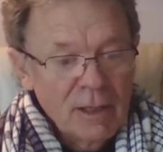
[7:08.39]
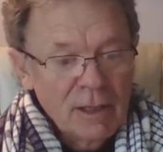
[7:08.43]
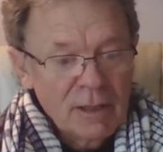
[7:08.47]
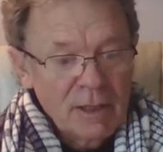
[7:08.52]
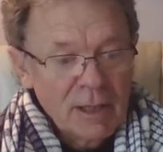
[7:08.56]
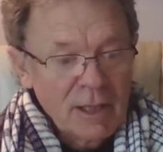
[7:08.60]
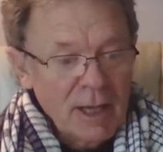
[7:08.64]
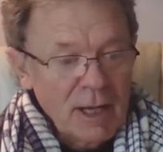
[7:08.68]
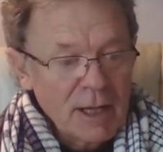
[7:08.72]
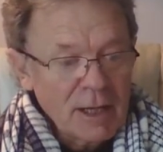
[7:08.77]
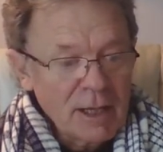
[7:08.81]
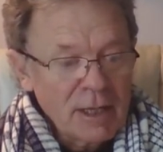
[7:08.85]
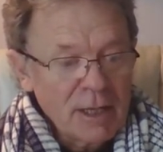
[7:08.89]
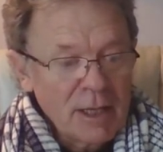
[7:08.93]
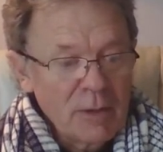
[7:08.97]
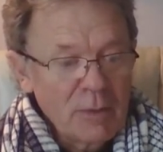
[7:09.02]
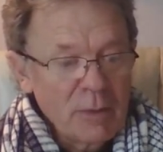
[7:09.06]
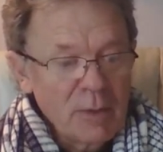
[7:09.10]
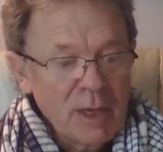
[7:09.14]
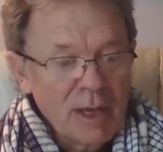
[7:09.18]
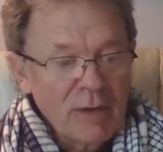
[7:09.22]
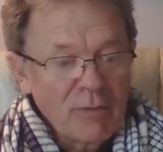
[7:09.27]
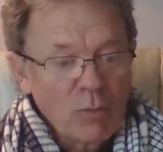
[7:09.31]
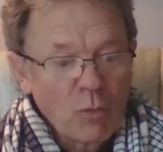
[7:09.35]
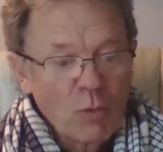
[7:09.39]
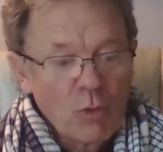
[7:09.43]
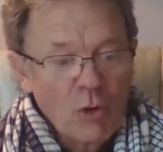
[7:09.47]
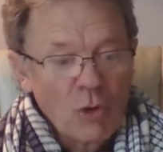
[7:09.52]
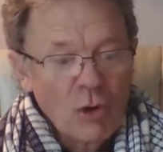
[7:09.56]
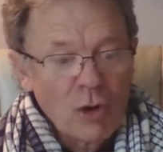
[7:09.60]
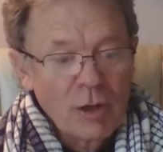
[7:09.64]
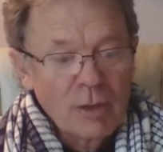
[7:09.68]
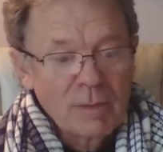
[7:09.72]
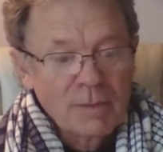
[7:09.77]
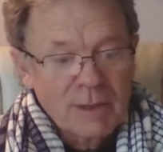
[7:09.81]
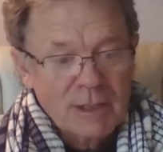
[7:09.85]
The young kiwi have
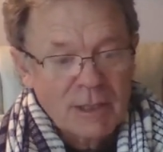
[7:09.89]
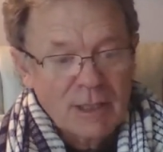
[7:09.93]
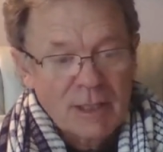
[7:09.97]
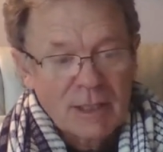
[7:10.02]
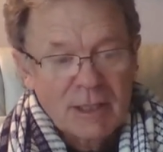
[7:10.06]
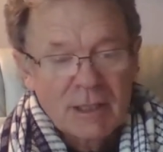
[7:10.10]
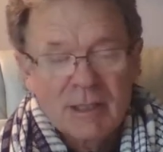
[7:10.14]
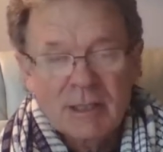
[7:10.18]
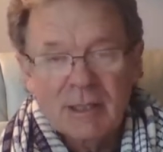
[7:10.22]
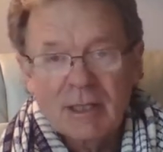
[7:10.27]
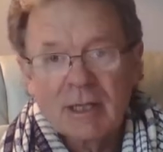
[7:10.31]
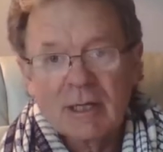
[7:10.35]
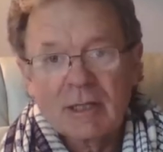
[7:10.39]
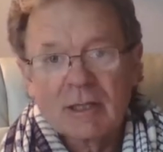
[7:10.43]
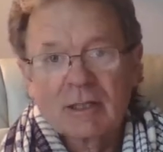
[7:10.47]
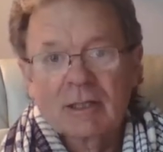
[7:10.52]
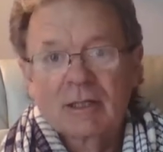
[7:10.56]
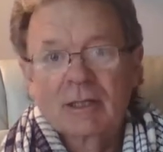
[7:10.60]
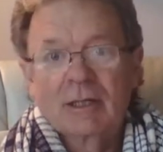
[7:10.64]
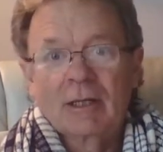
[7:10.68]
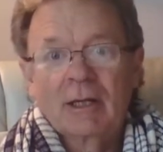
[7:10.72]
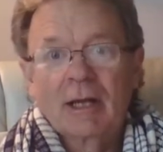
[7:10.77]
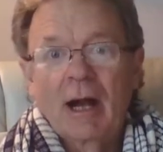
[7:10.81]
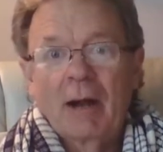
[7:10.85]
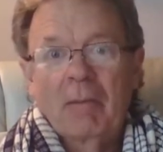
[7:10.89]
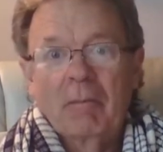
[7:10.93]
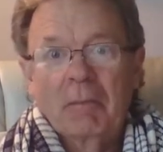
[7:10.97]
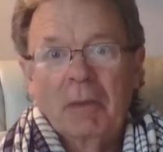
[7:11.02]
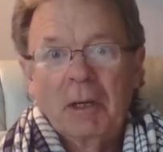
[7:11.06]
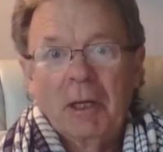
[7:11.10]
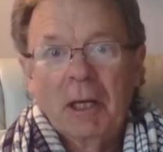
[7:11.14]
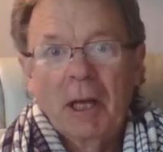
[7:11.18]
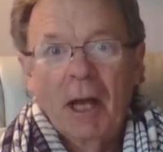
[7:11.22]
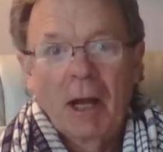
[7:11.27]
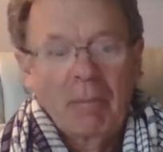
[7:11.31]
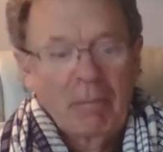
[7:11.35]
worms and insects, yum
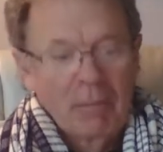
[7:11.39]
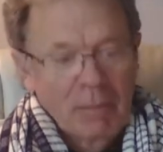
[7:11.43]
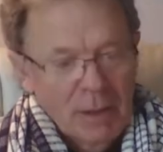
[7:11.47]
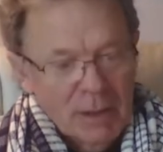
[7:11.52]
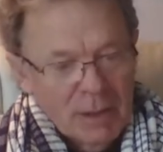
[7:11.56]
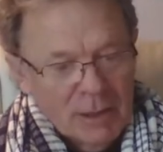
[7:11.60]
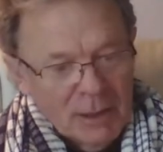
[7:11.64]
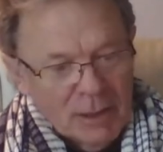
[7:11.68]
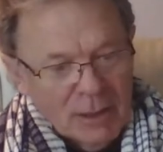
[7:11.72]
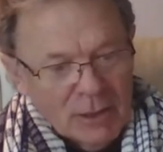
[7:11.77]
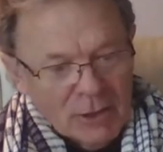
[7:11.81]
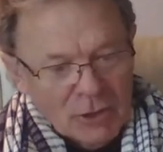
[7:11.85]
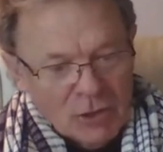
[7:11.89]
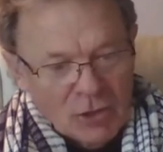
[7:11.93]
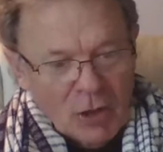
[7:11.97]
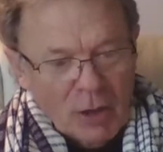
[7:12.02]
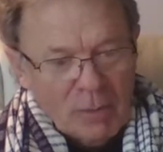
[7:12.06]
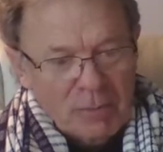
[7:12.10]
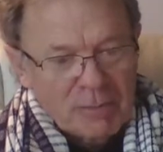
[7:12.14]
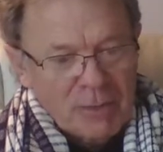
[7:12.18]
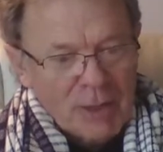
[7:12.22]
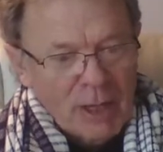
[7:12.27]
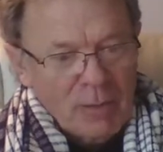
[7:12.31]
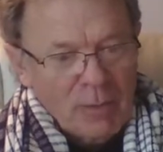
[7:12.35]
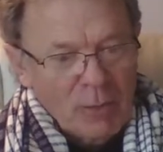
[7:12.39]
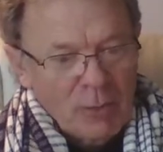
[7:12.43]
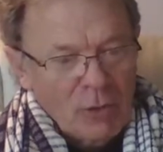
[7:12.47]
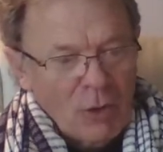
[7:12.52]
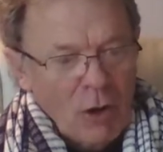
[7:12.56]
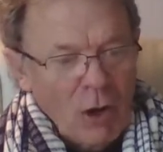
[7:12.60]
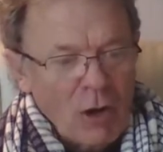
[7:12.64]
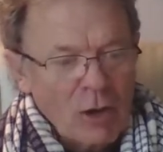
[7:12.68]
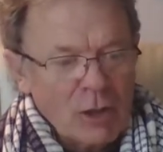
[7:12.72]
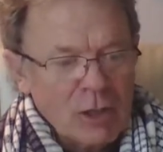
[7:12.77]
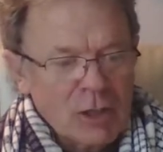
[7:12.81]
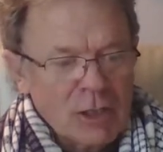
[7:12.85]
yum, topped up with
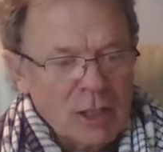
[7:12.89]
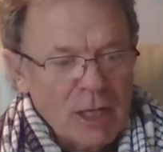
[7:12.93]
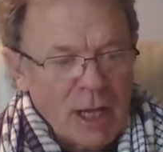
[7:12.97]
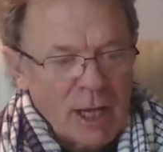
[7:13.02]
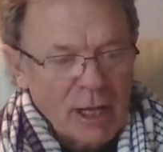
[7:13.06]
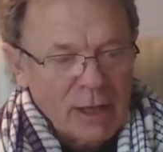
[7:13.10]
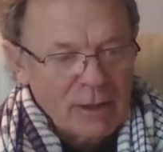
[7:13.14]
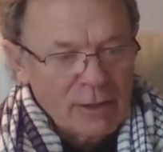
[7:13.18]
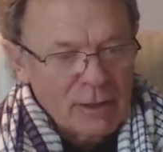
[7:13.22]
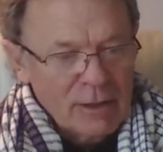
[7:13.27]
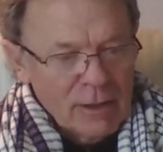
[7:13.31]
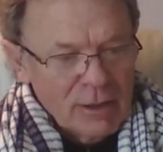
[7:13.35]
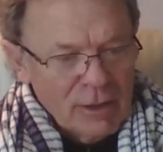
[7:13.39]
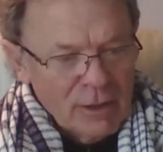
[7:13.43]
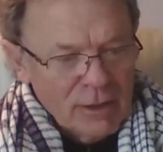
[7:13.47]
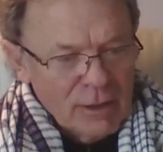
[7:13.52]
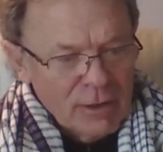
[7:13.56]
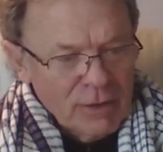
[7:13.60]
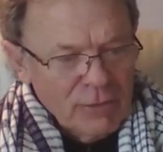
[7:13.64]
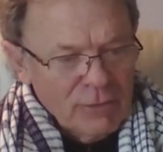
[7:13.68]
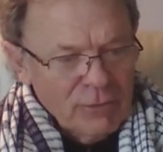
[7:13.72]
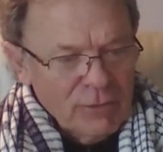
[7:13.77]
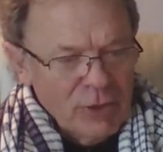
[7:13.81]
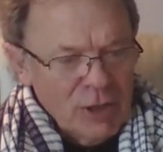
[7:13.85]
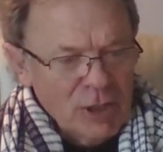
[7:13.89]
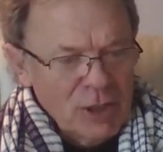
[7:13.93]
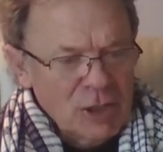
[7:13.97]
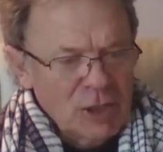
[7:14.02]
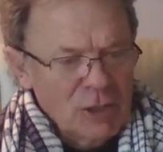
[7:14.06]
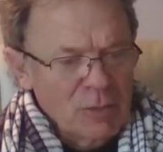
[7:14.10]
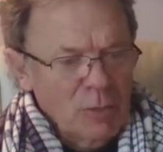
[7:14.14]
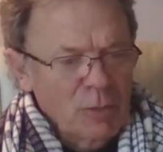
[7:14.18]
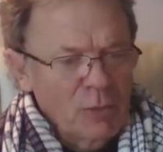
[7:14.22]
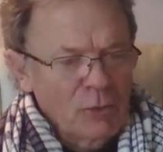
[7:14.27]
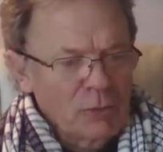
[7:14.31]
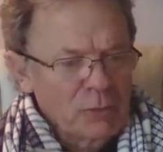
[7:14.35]
oxheart,
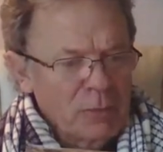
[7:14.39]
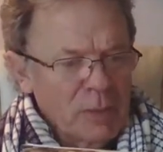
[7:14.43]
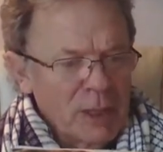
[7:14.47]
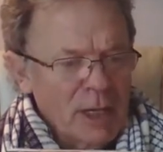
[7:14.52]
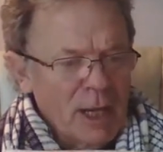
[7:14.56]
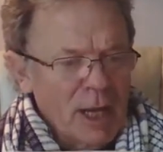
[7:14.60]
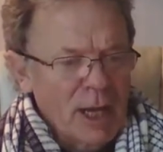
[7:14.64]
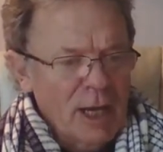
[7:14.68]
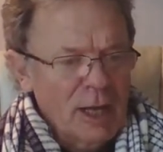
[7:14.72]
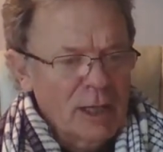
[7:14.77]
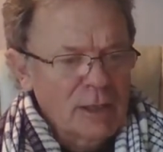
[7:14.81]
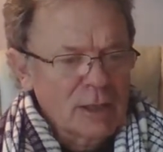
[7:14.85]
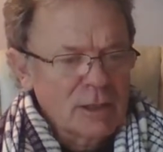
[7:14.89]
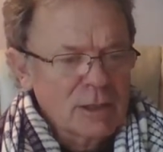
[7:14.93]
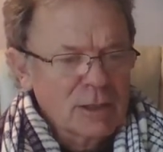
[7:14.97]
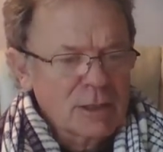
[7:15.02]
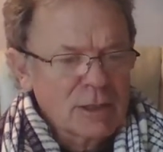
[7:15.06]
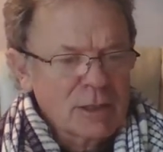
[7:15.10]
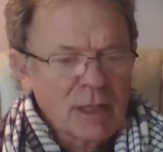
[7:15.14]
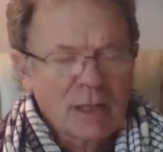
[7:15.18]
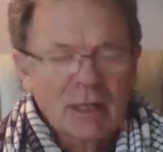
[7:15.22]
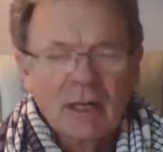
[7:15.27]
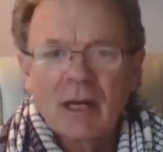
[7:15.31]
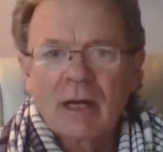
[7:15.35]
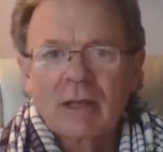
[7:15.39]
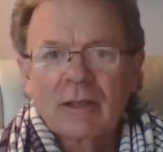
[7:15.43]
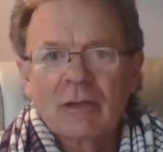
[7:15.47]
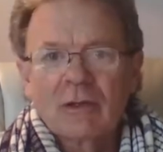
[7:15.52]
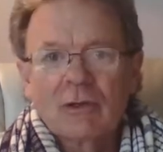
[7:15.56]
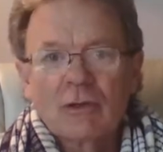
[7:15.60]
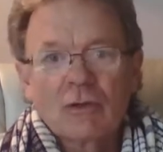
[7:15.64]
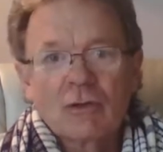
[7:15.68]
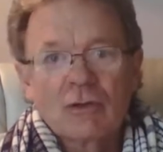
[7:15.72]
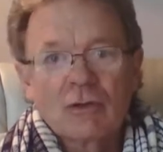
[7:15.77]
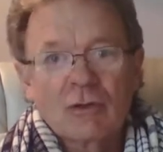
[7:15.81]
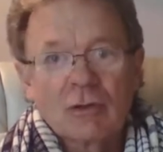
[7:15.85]
vegetables, bananas and other
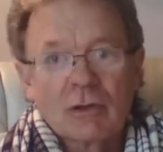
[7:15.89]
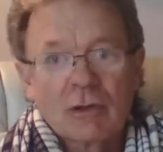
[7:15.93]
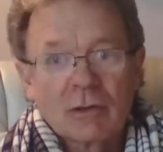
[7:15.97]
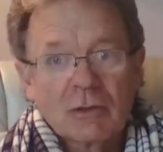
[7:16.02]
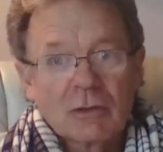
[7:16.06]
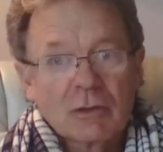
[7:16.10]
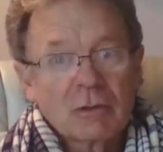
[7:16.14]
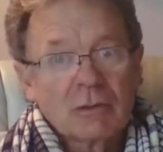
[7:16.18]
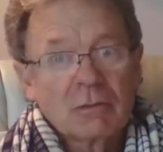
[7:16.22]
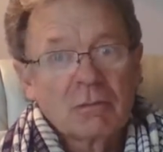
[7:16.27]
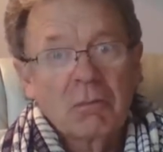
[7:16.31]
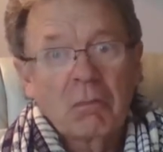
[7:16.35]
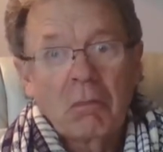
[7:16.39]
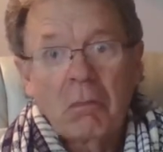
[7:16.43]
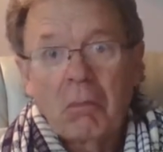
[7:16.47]
nutrients.